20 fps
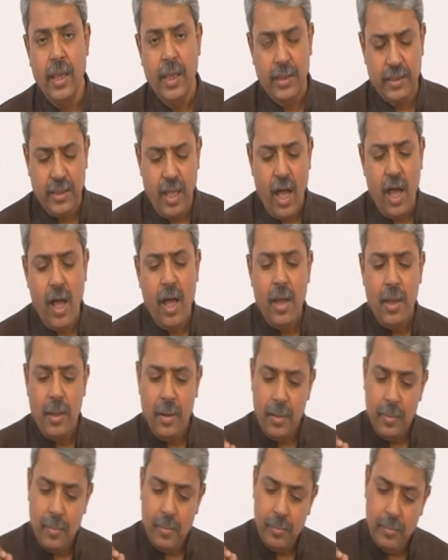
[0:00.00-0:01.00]
The
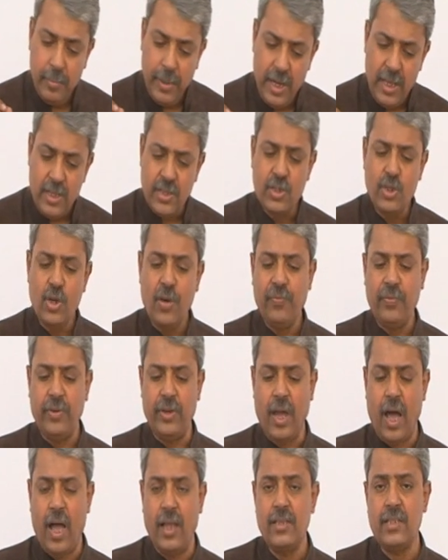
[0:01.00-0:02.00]
Ministry of
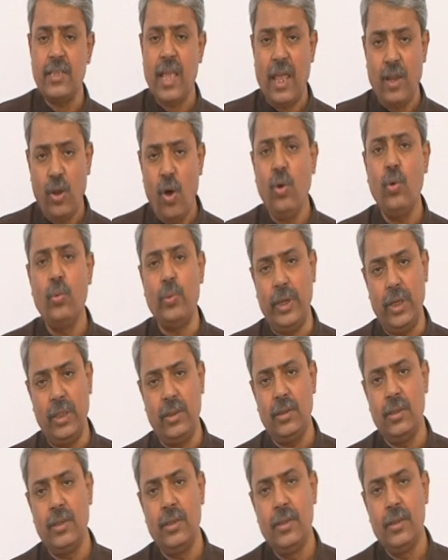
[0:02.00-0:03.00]
Finance, along with,
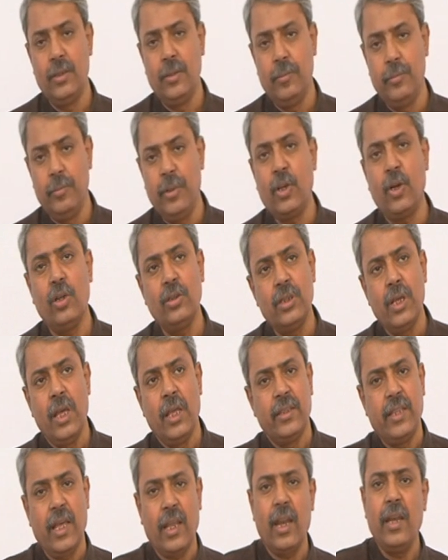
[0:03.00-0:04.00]
because
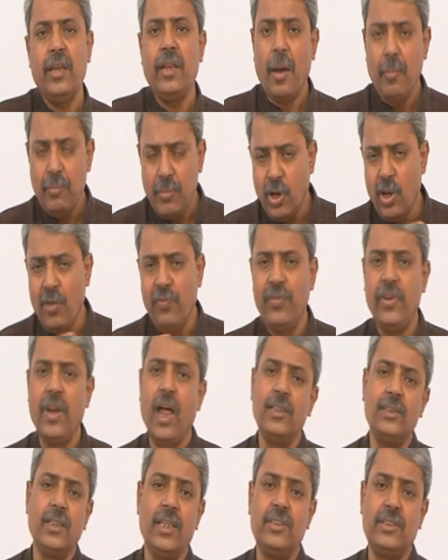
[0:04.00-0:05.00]
there are a number of
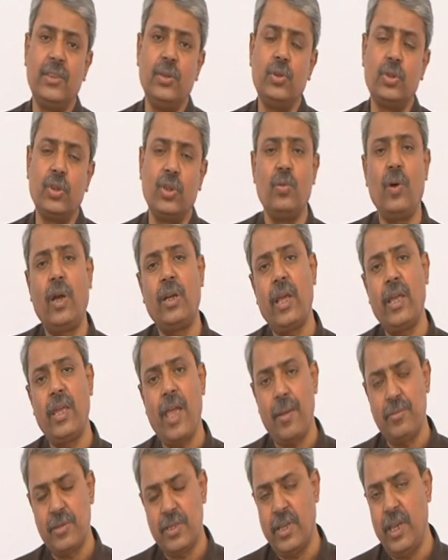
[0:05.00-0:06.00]
financial institutions, what I
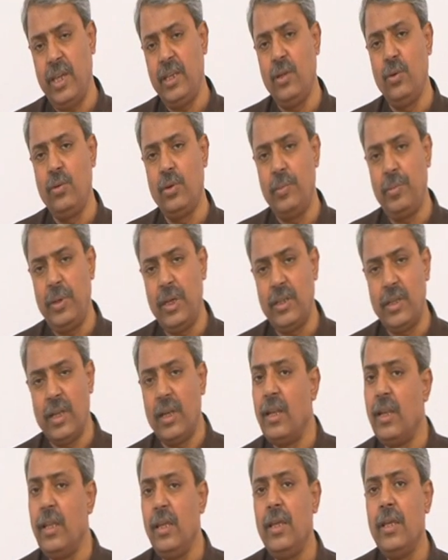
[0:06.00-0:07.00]
have said you
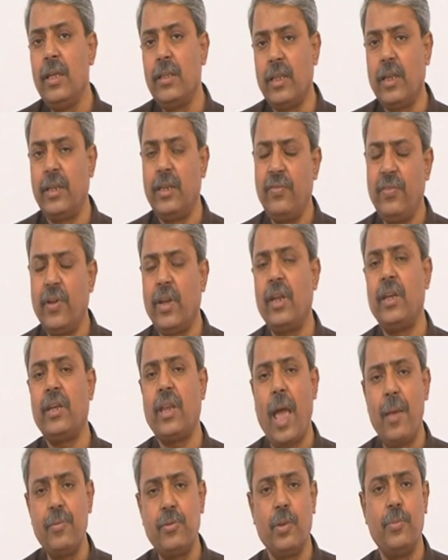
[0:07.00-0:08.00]
repeatedly, the different
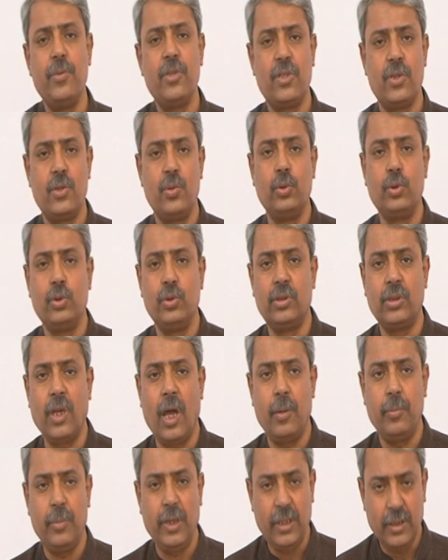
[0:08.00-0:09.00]
types of institutions
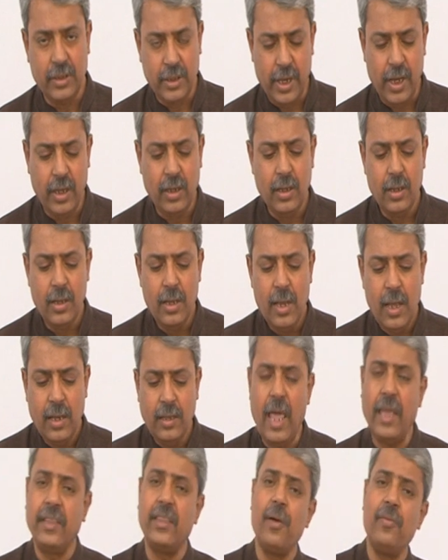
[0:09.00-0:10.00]
are being there,
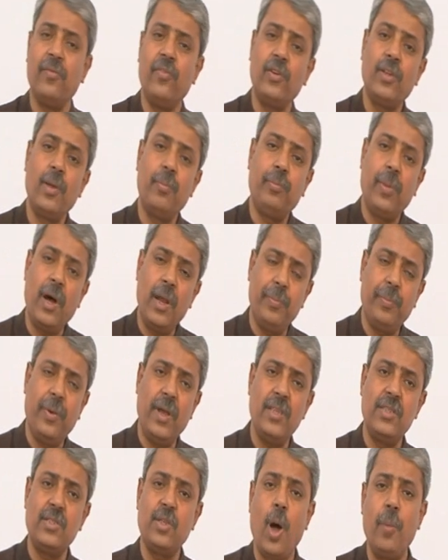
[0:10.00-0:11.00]
like for the
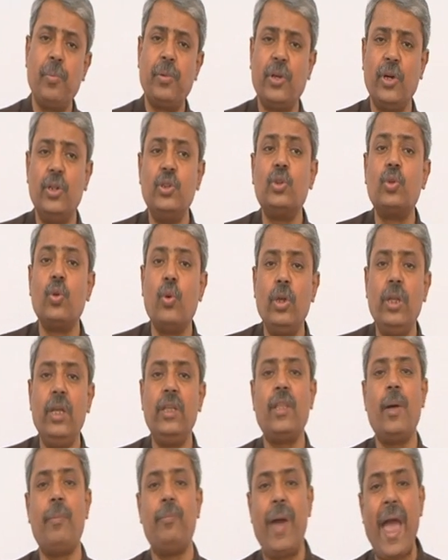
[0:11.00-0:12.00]
purpose of
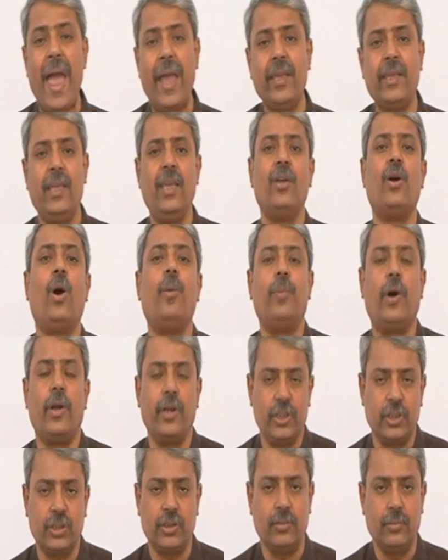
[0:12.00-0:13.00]
controlling the banking
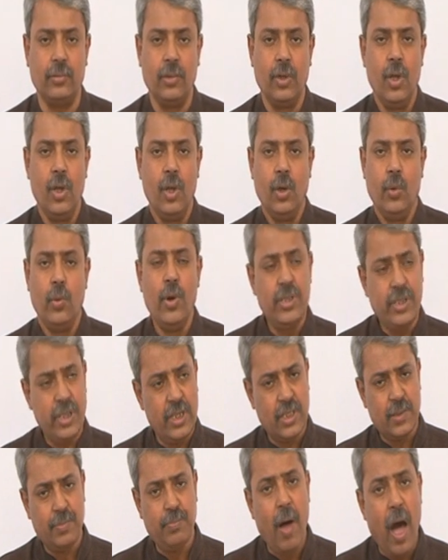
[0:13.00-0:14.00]
operation, which
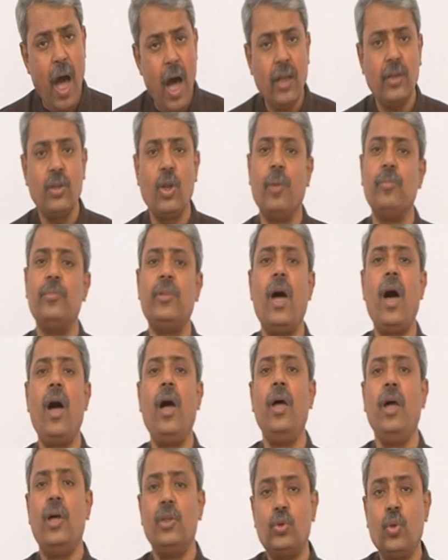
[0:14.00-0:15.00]
is part of the
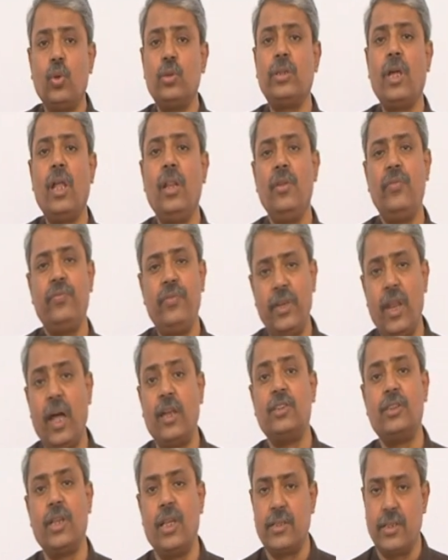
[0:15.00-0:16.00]
total
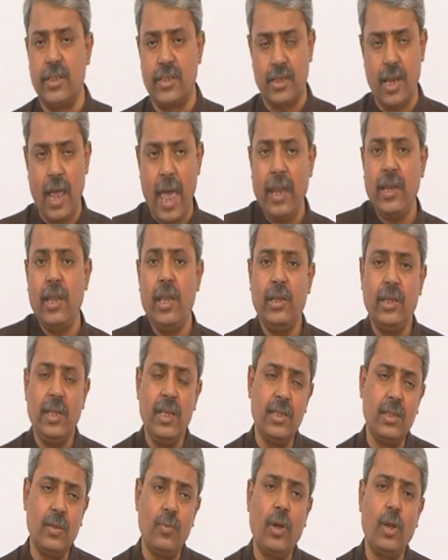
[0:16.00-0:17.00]
financial system, and it
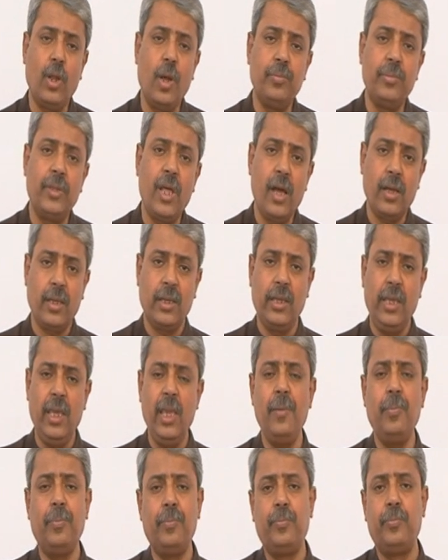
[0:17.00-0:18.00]
is one of the
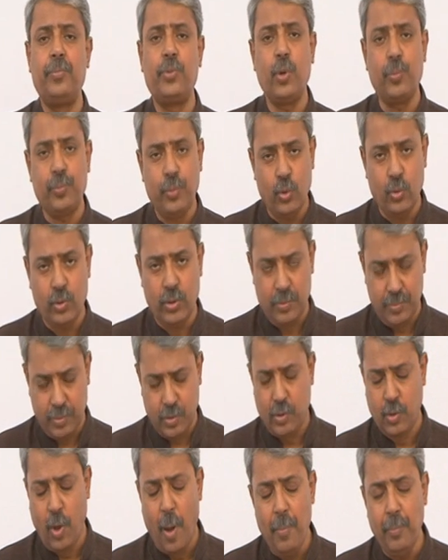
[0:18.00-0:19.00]
key
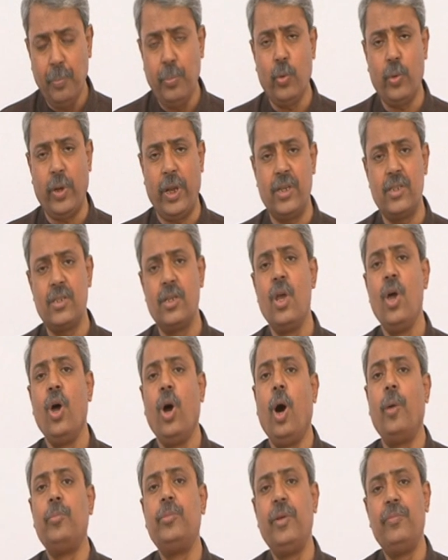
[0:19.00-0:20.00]
components
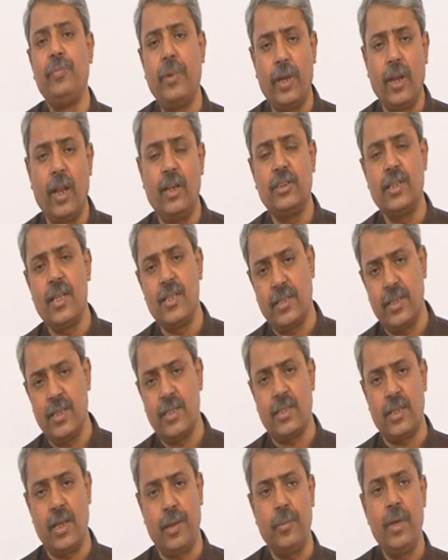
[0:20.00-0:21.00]
of the financial
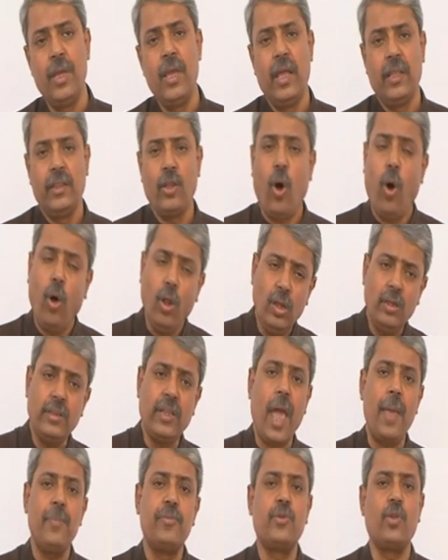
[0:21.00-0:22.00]
system. All
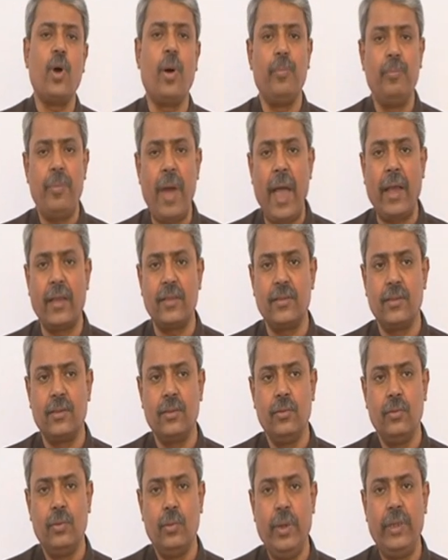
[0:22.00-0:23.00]
types of banks,
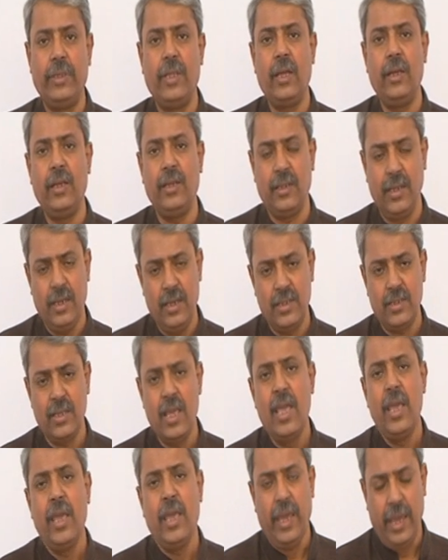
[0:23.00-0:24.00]
whether it is
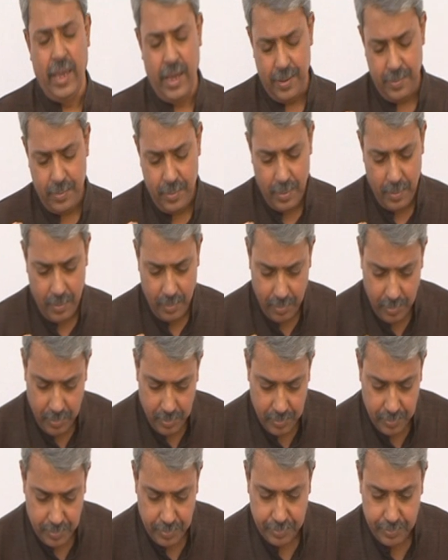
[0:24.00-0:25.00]
a
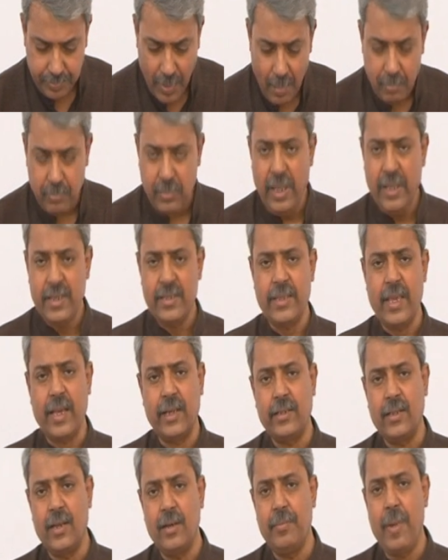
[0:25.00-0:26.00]
public
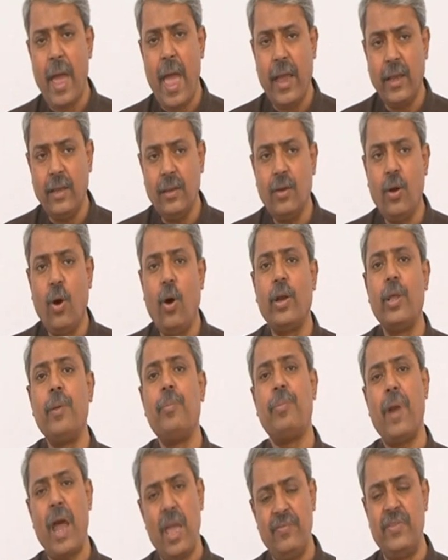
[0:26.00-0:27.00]
sector bank or a
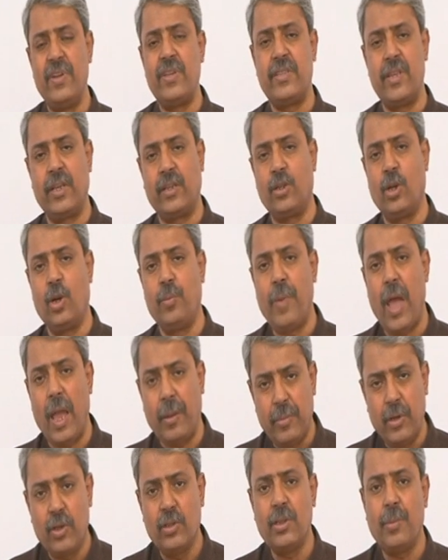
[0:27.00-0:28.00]
private sector bank,
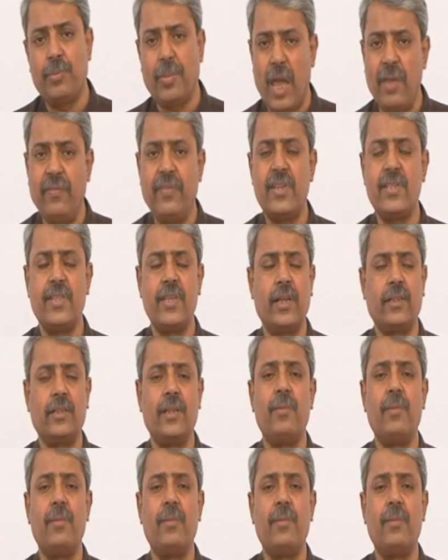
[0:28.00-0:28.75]
because the private sector